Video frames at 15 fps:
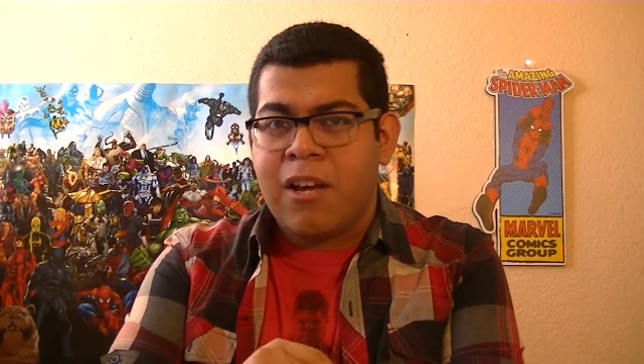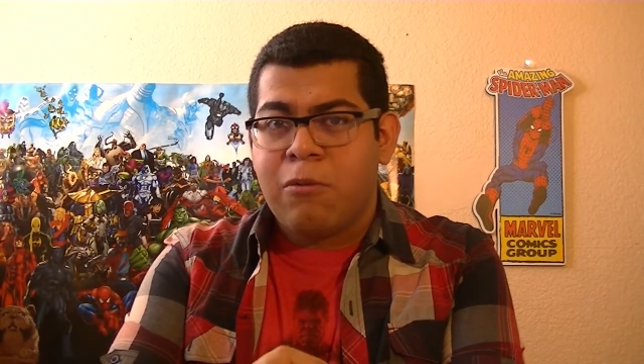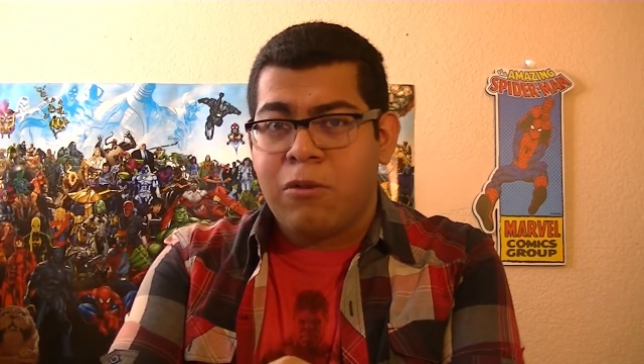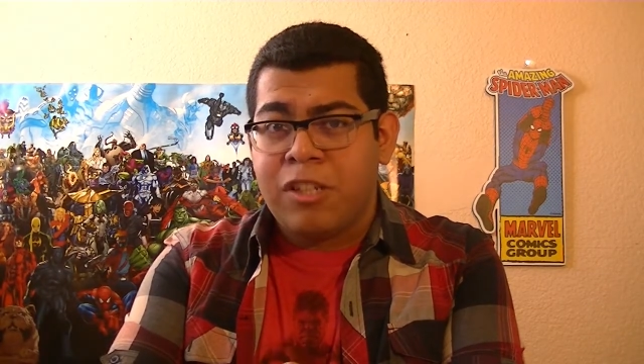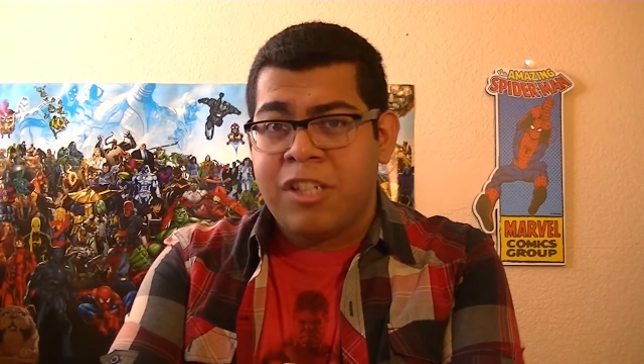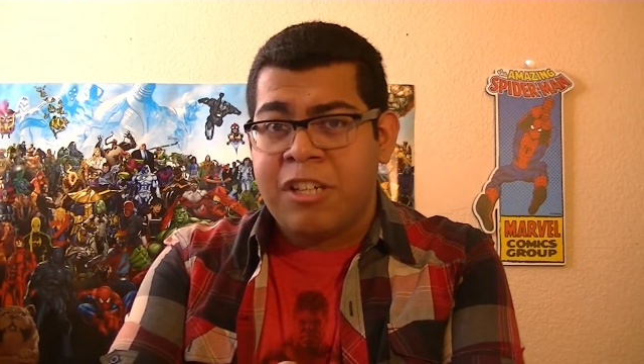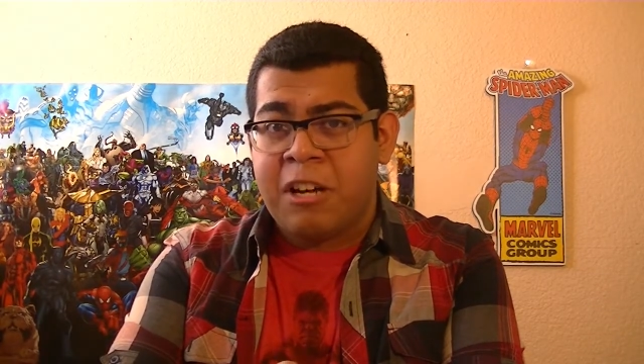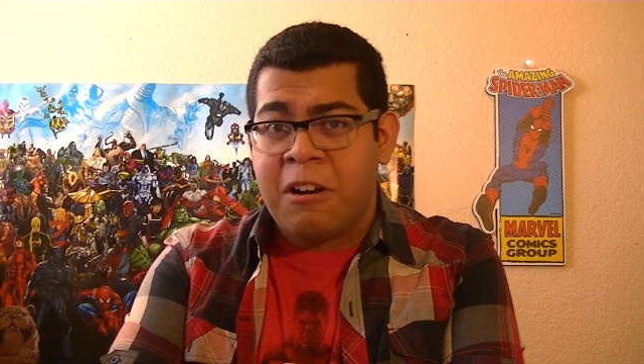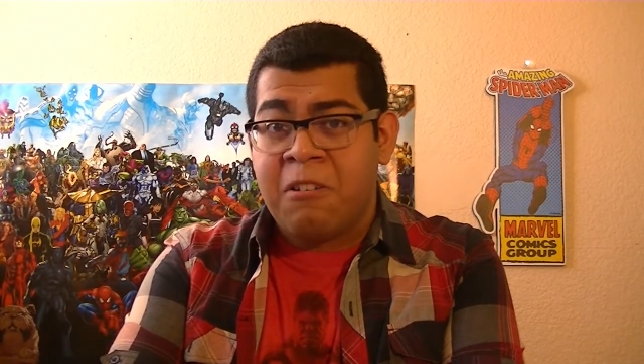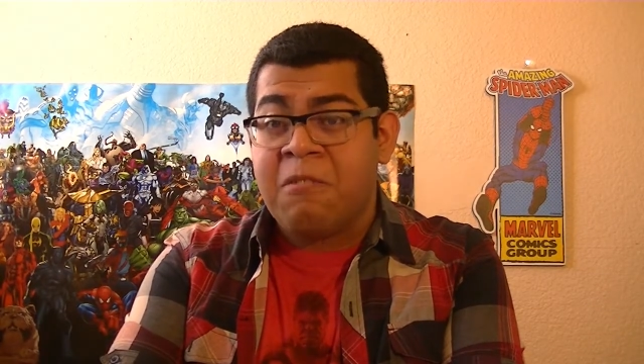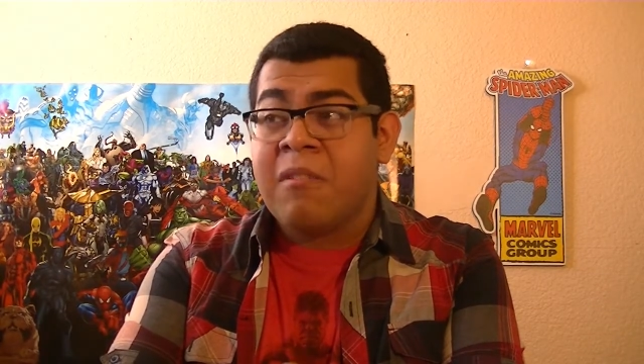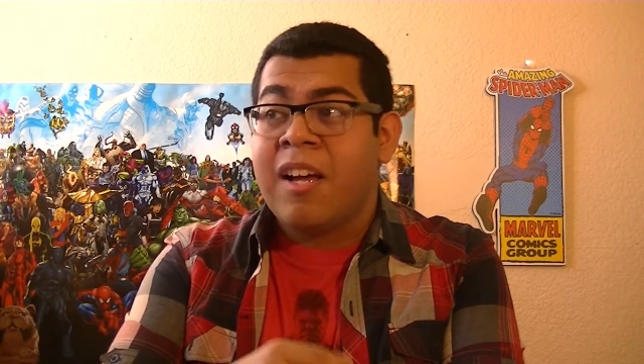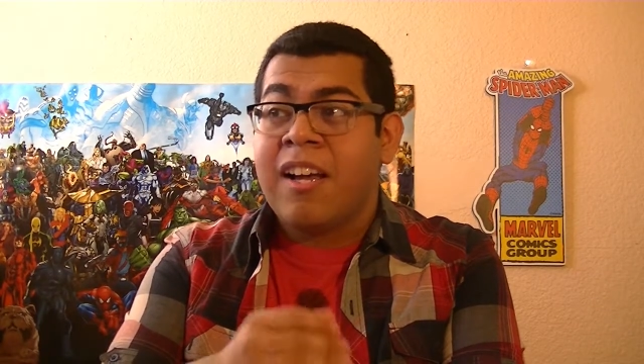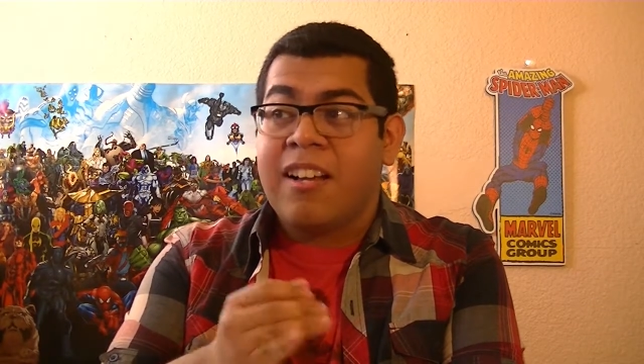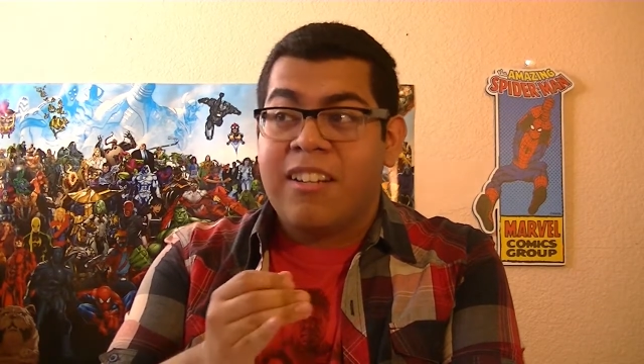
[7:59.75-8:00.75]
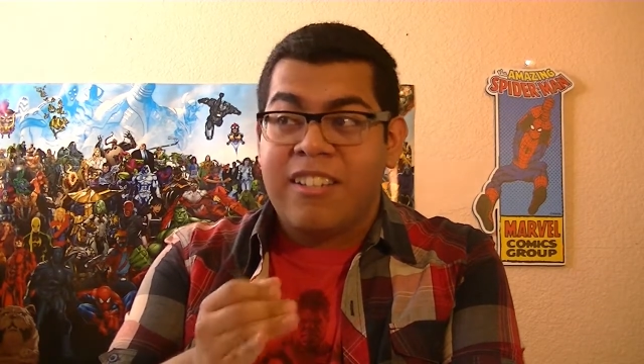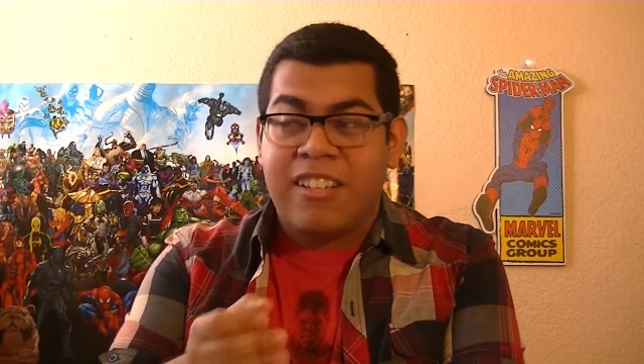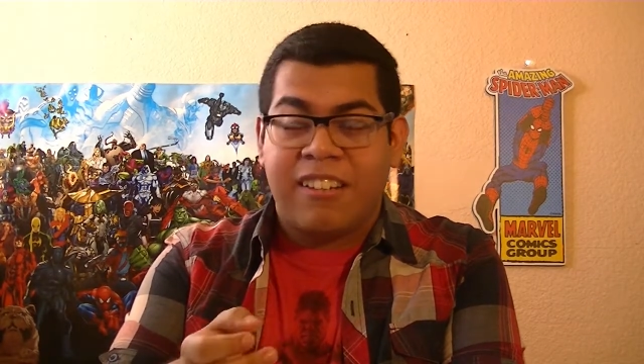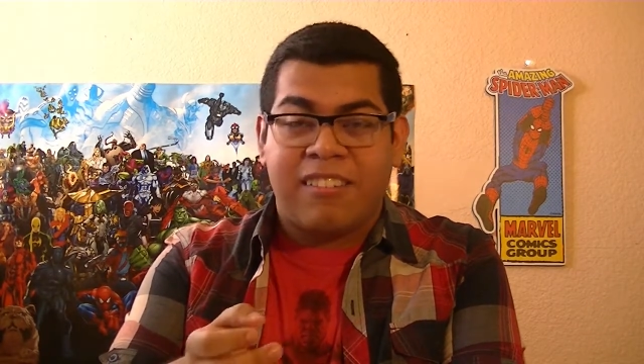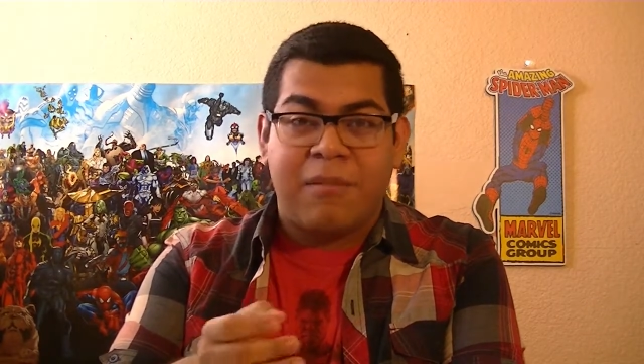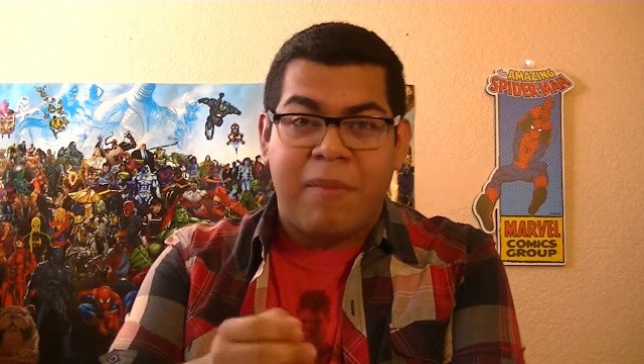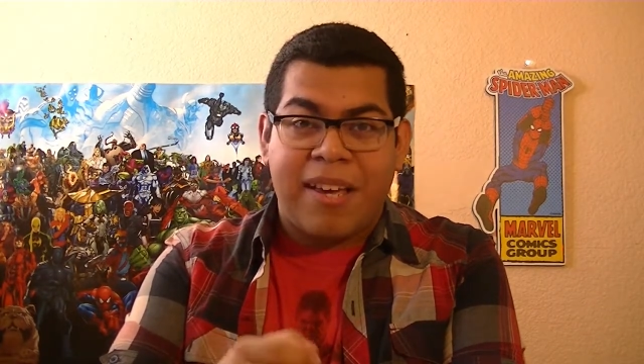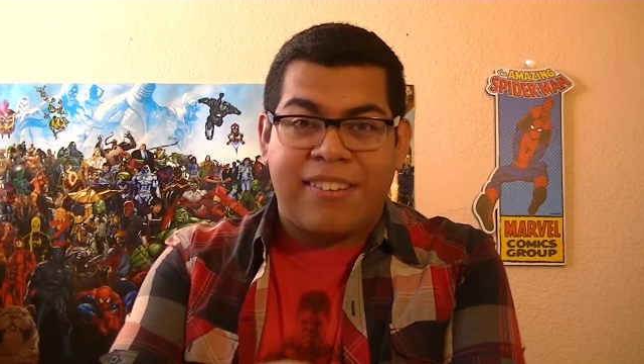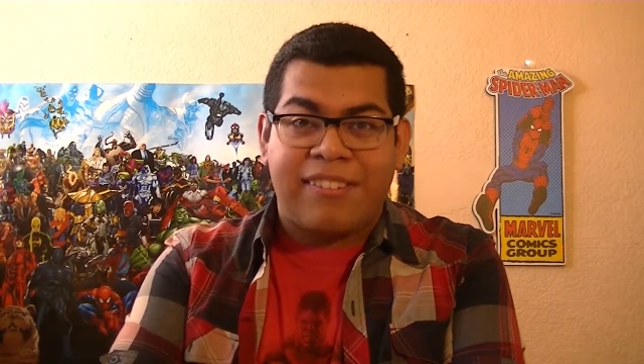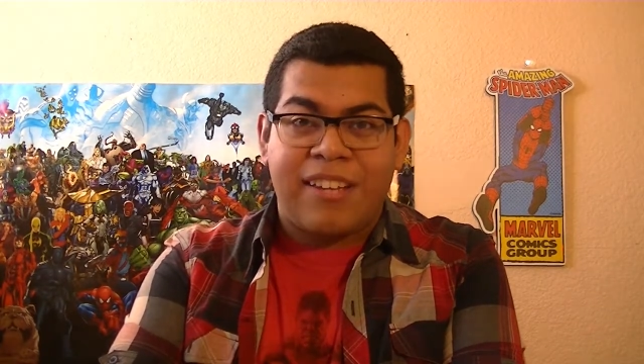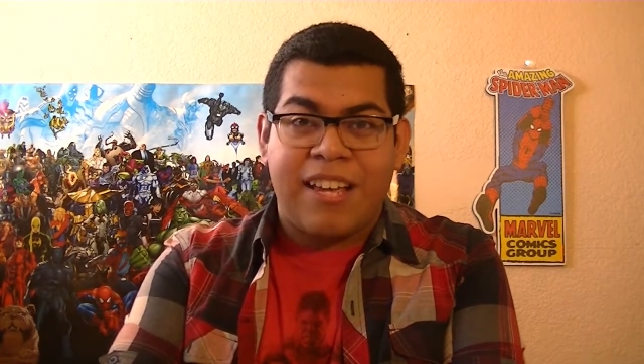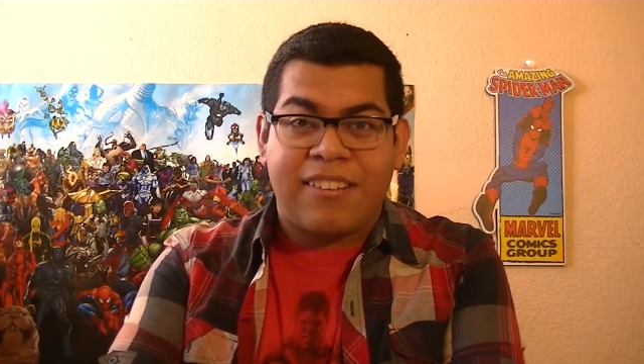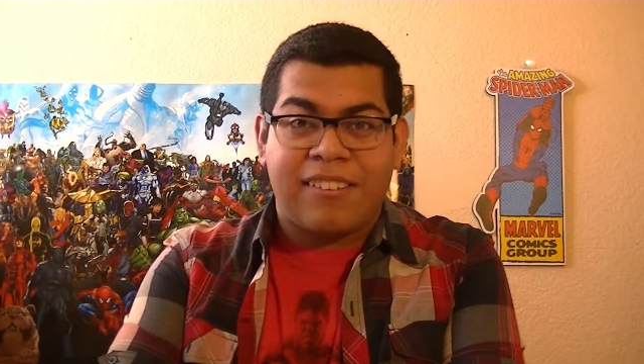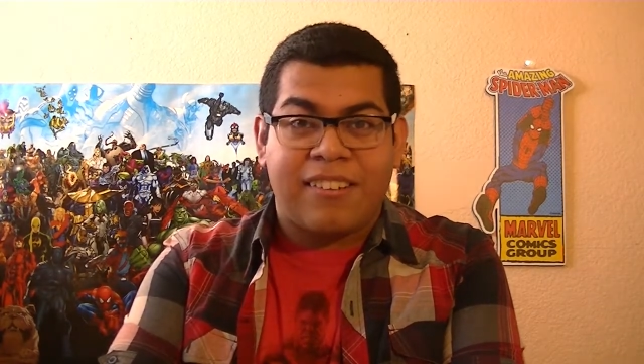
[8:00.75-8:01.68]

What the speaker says: which, you know, doesn't make sense